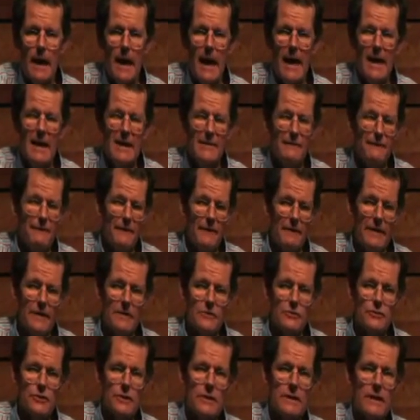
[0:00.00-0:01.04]
And it's very
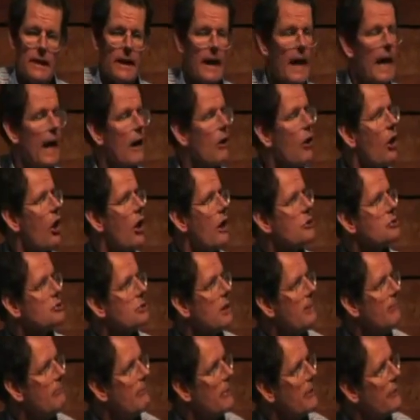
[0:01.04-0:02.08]
interesting how large
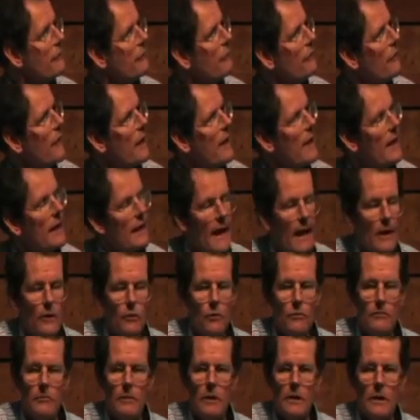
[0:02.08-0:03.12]
numbers
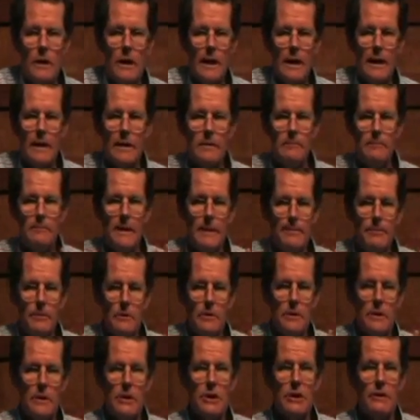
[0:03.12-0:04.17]

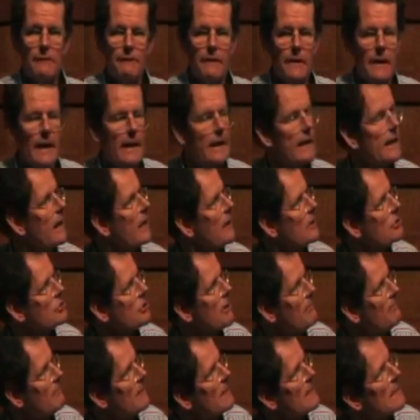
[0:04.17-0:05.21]
people can suffocate in large
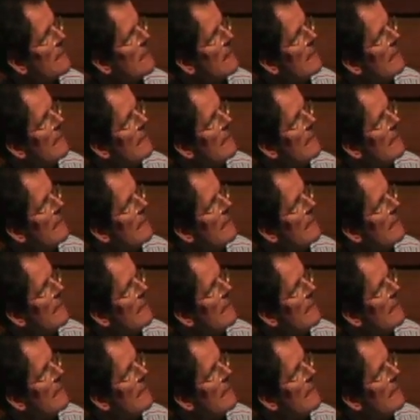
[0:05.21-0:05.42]
numbers.